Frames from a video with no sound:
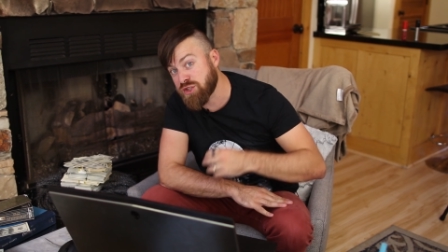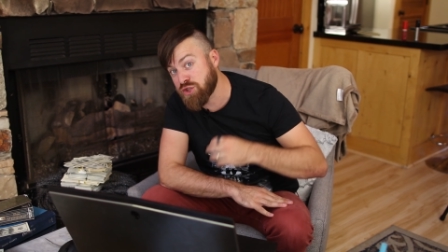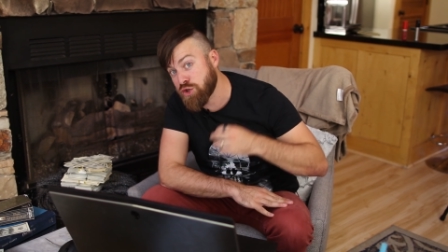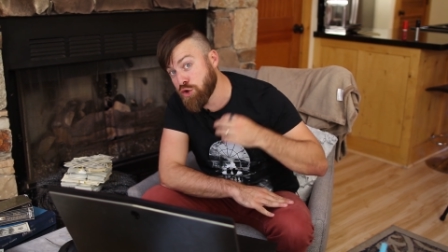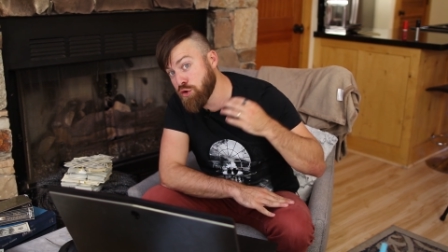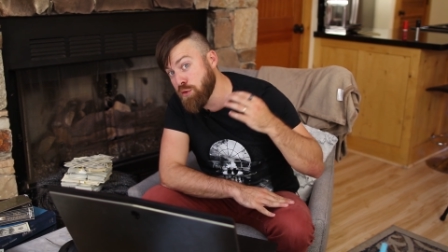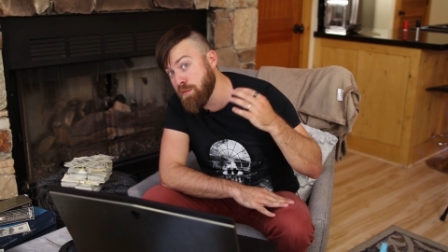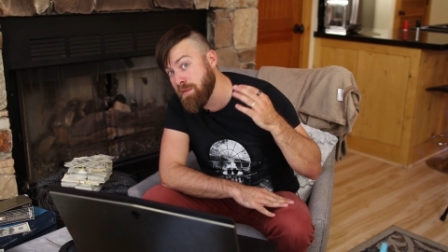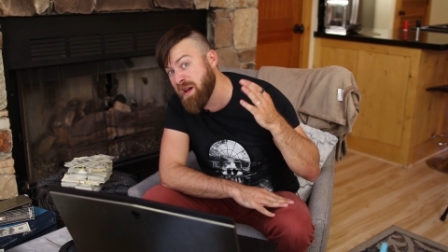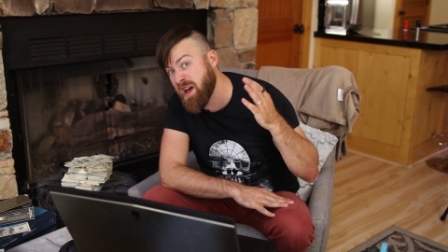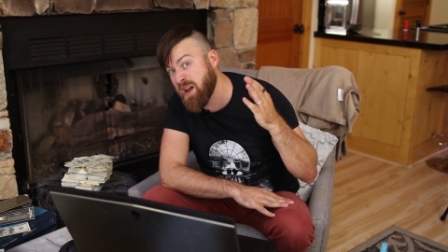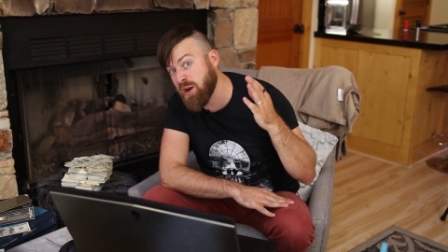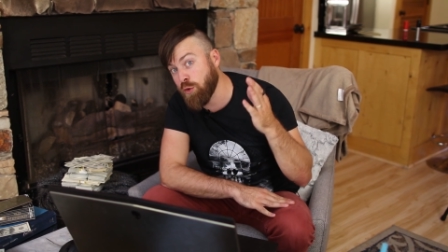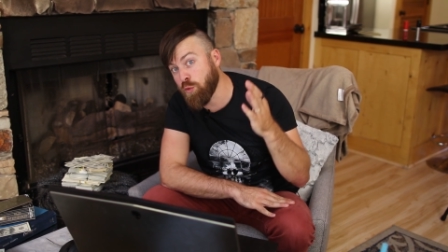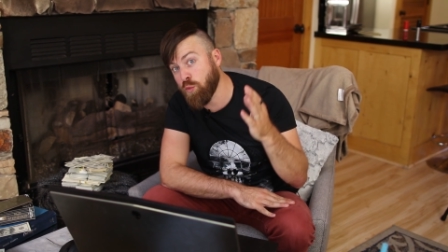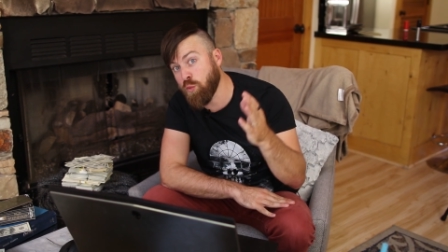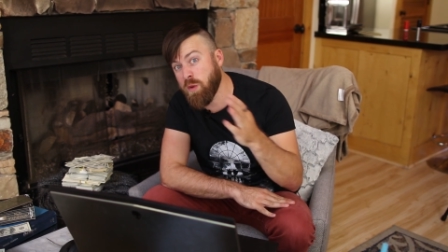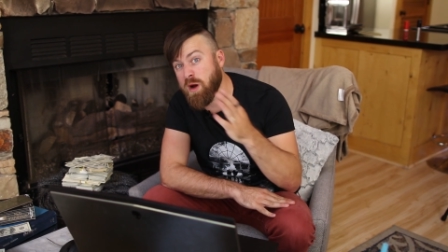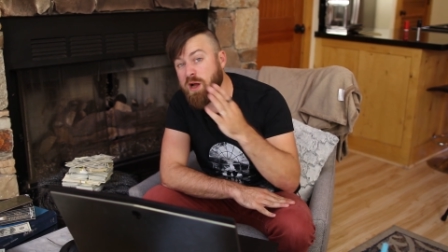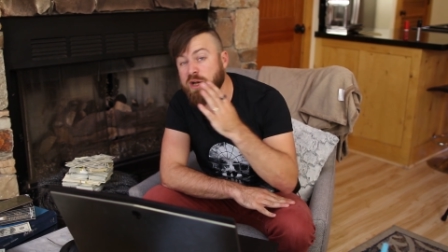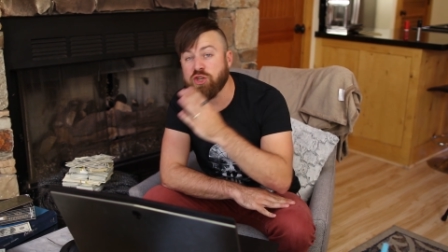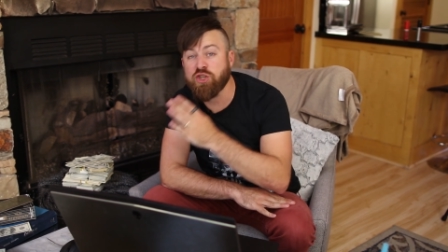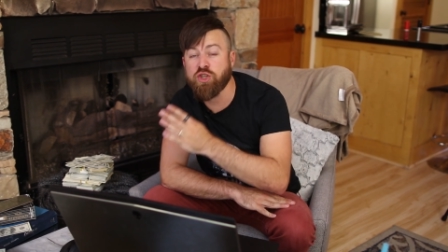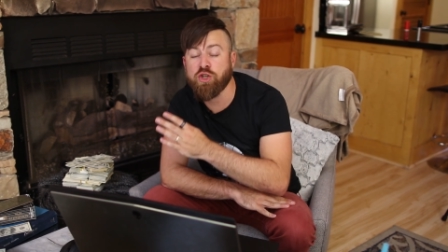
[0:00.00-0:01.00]
So no matter
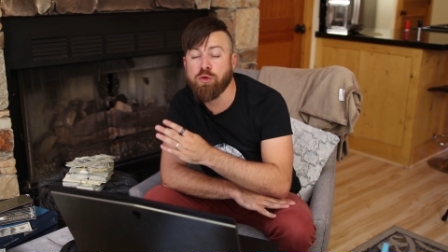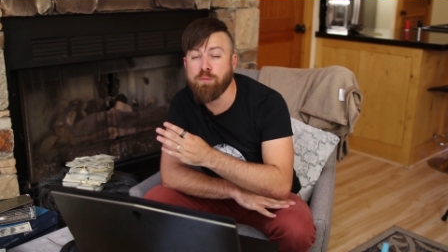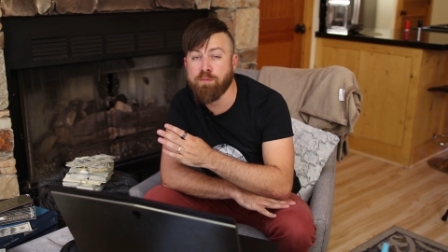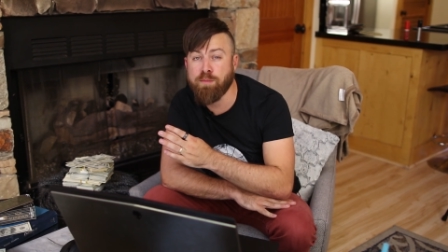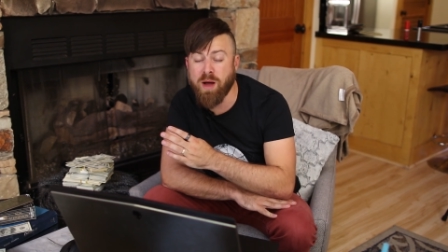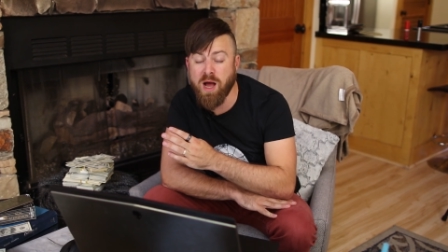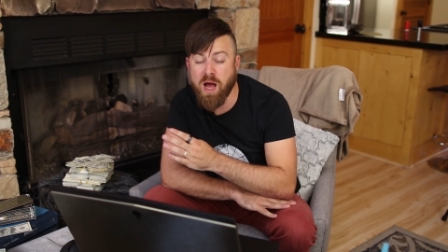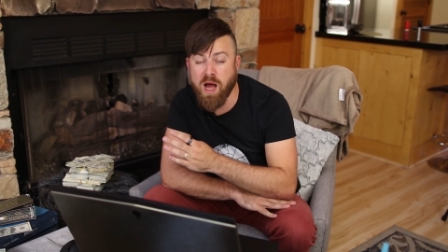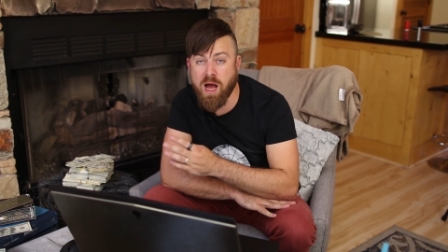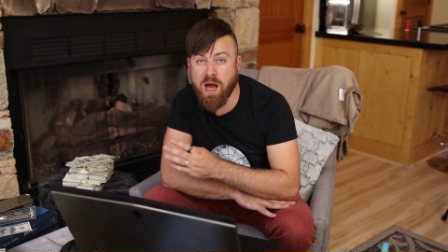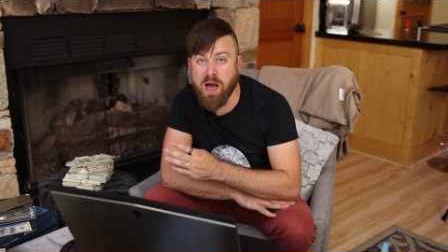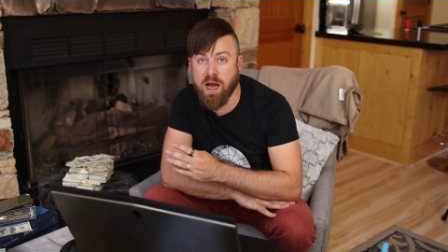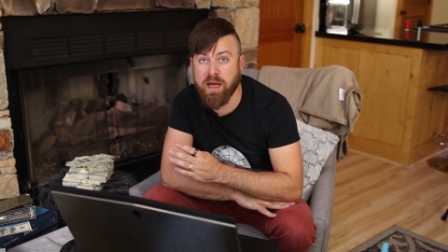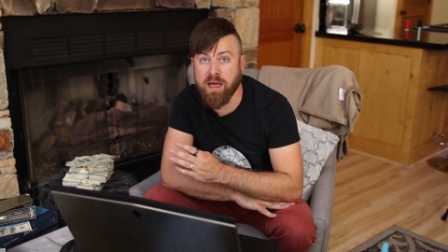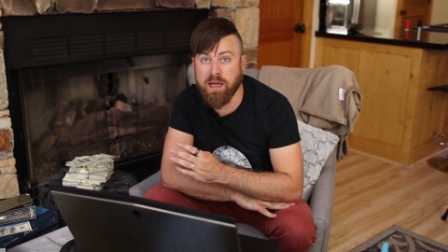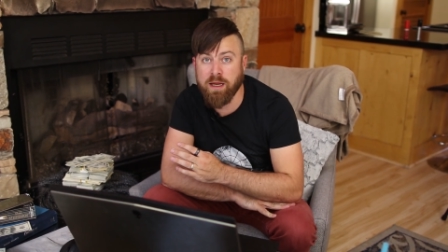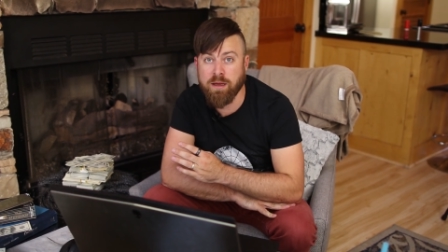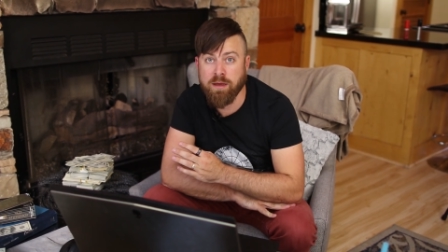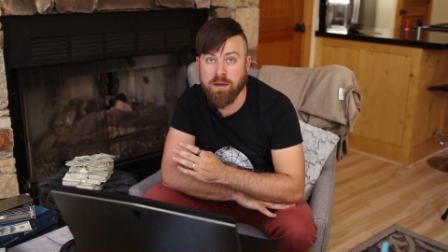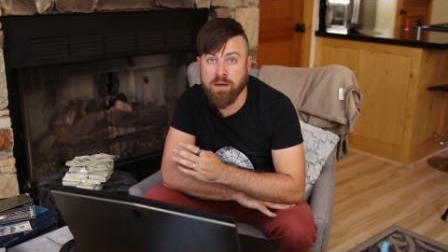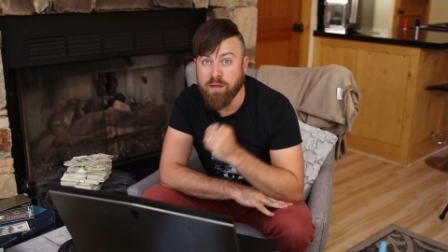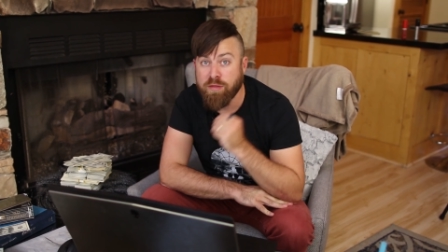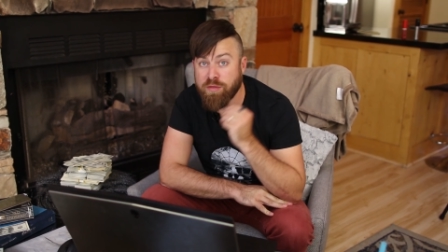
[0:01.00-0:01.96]
what you buy,